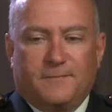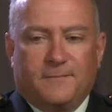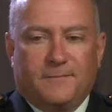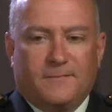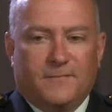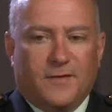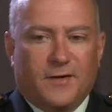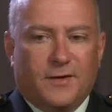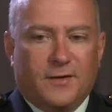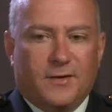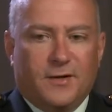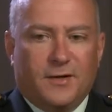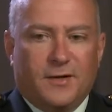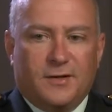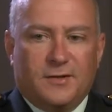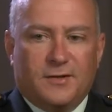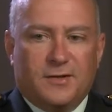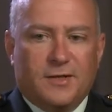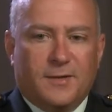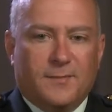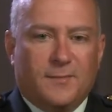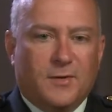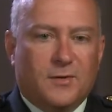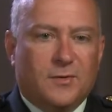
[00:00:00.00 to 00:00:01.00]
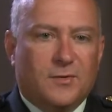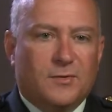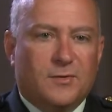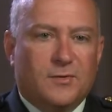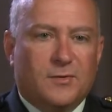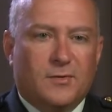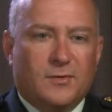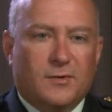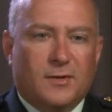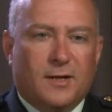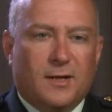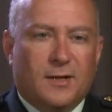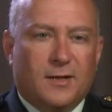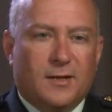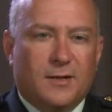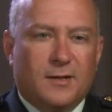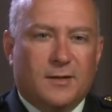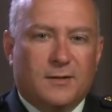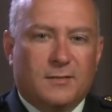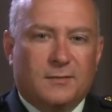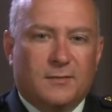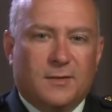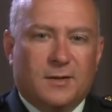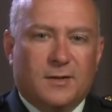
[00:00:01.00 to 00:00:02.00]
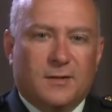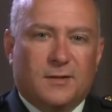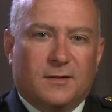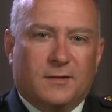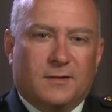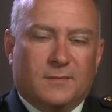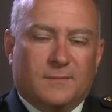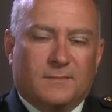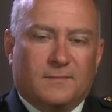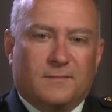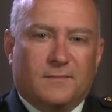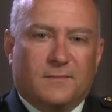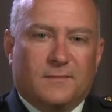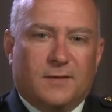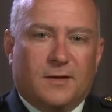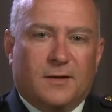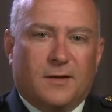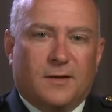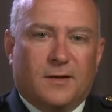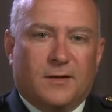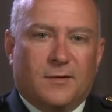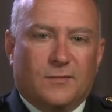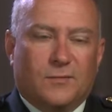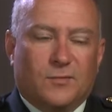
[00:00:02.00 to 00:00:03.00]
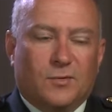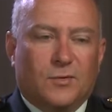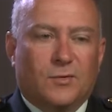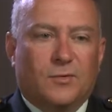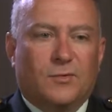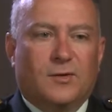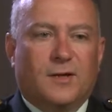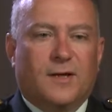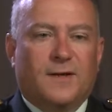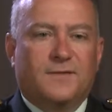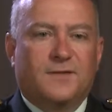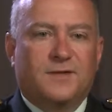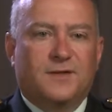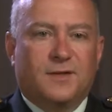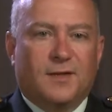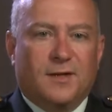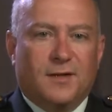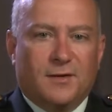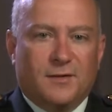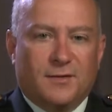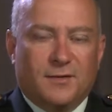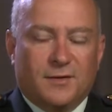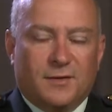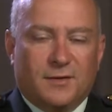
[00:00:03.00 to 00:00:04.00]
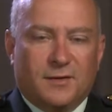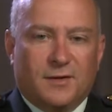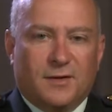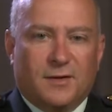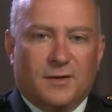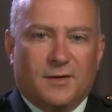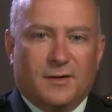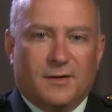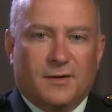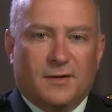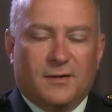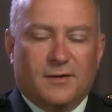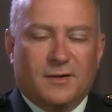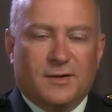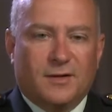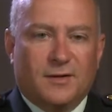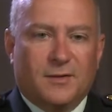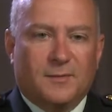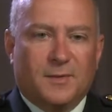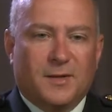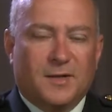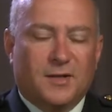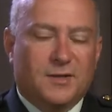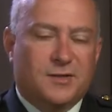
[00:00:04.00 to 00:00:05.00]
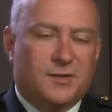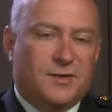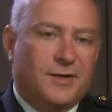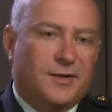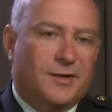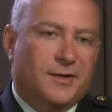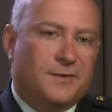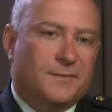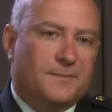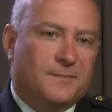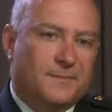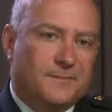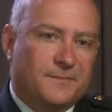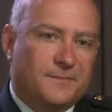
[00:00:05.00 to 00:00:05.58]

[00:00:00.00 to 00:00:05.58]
Very typical kind of rural lifestyle in the Mediterranean.